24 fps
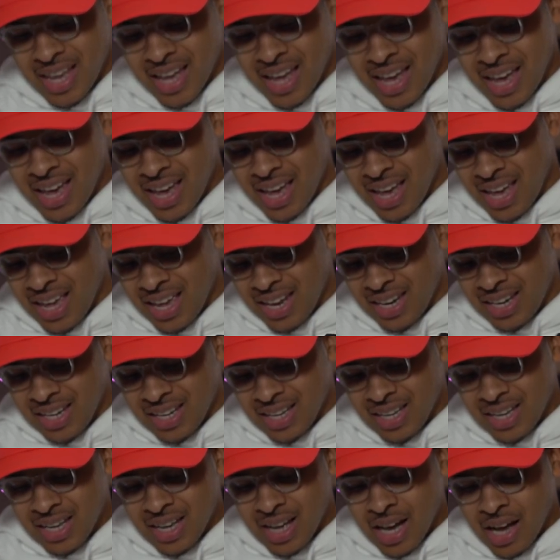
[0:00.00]
and
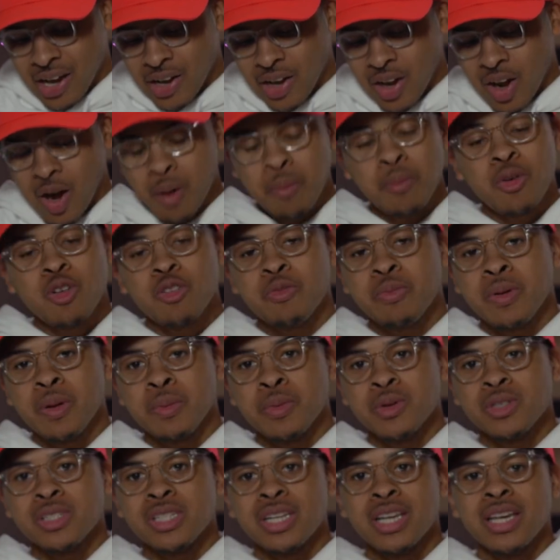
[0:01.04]
a number of
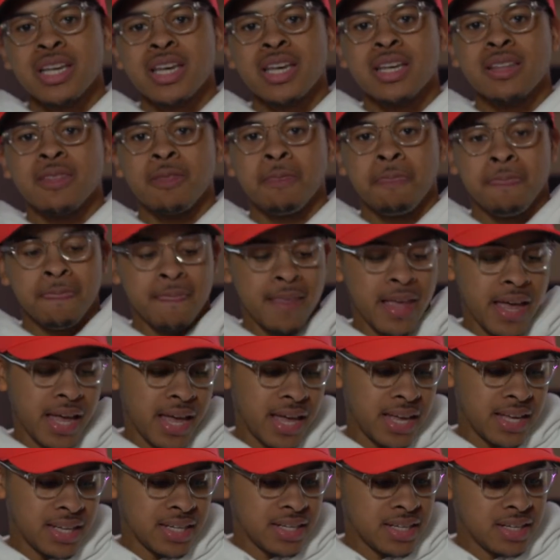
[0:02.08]
people said
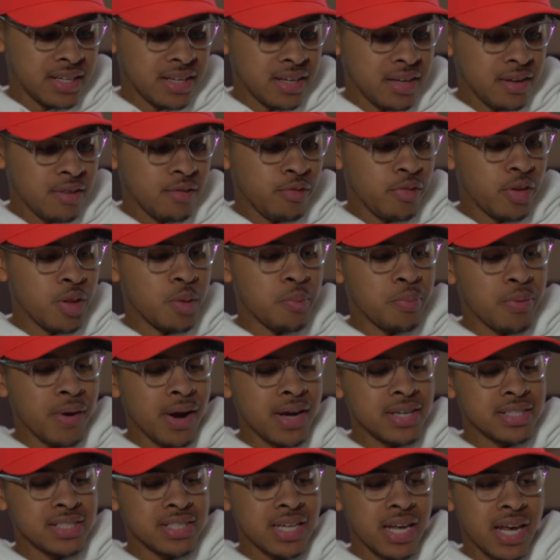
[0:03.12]
that for the
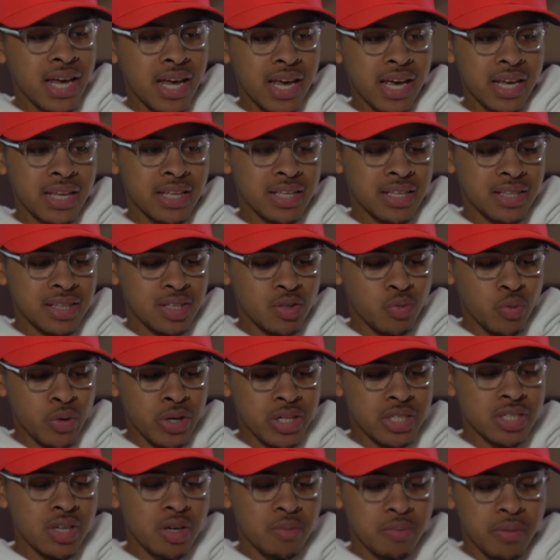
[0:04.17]
price tag, the
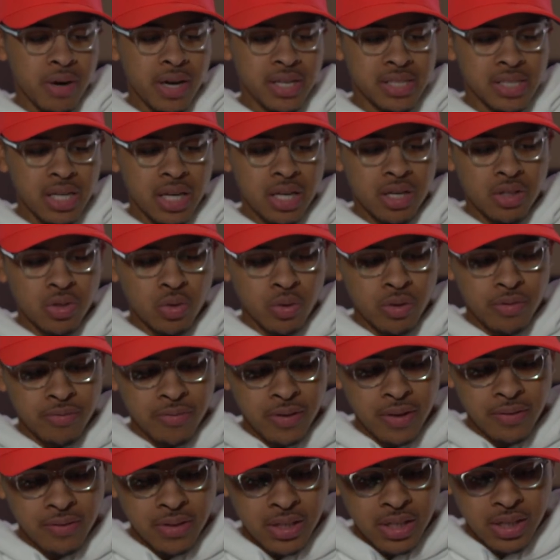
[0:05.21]
retail price tag of
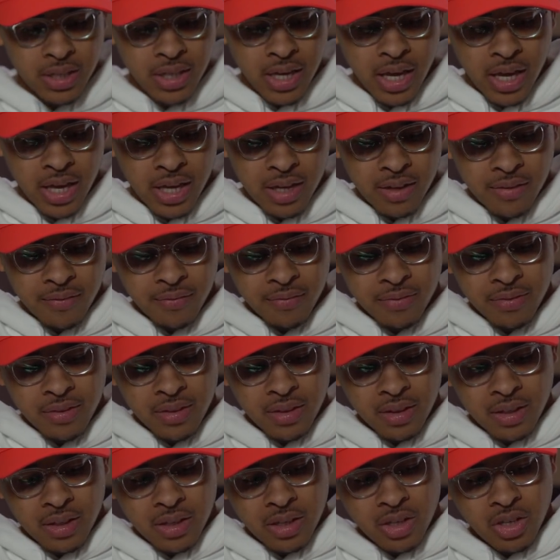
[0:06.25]
$350, that,
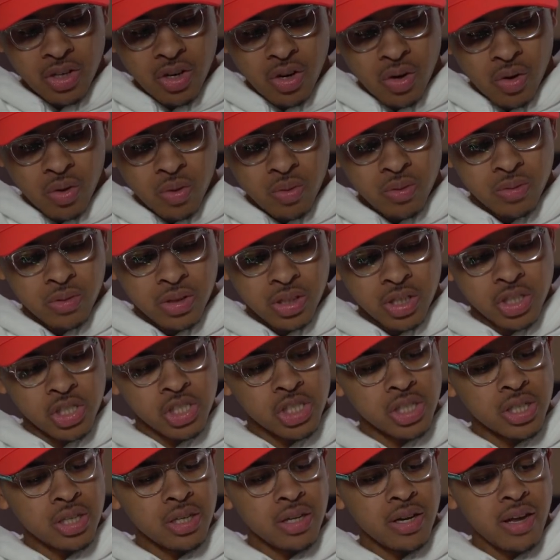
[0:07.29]
you know, there
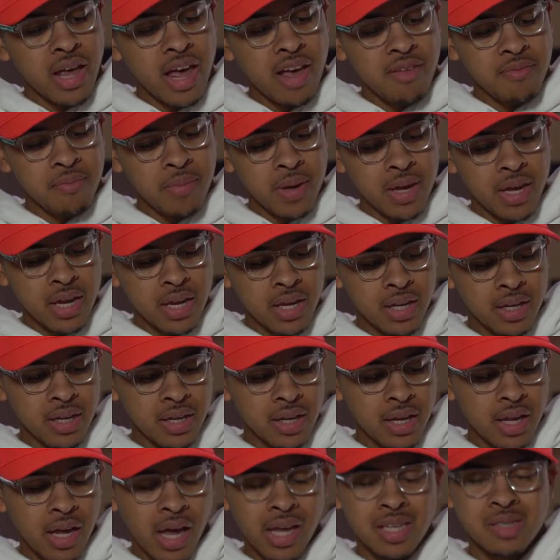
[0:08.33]
shouldn't have been
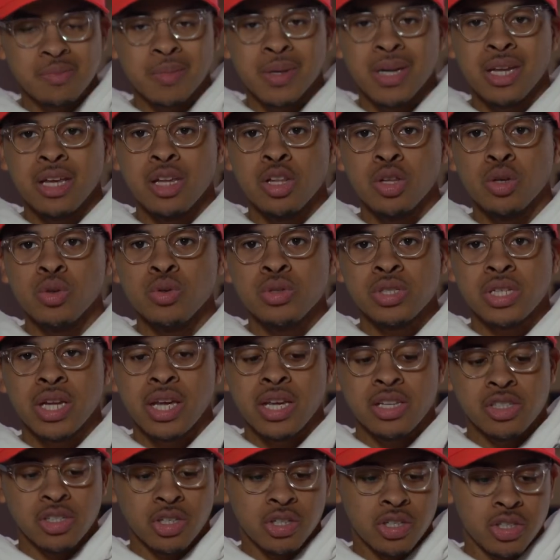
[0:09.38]
as many glue
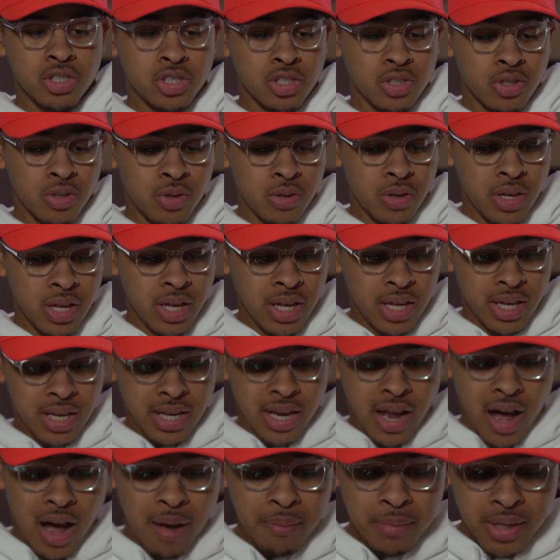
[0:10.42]
stains on the shoe.
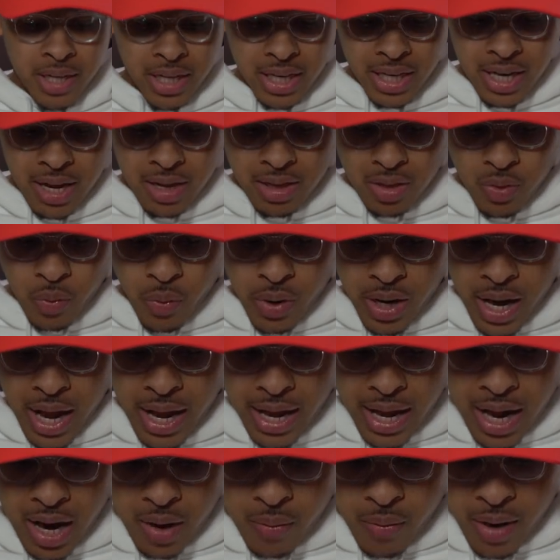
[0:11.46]
Now I'm looking at the one
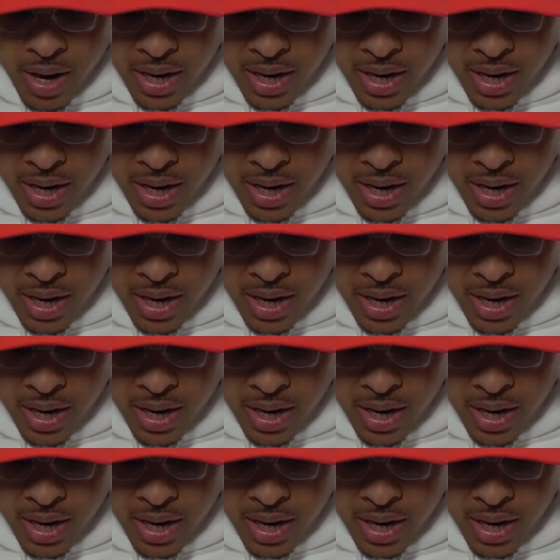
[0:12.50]
I got